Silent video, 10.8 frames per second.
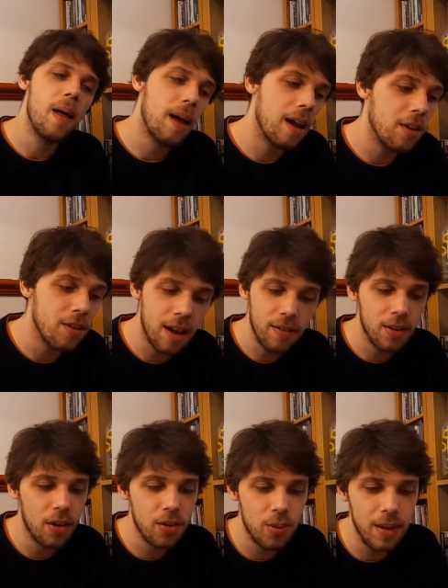and I just haven't
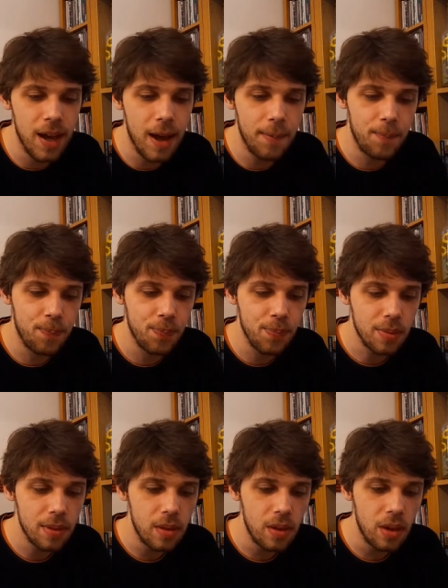got to it yet.
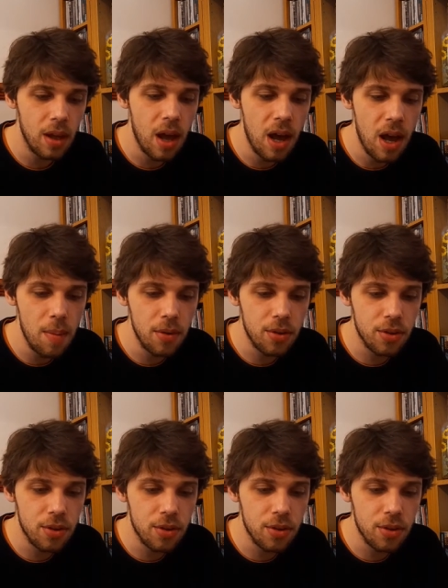There are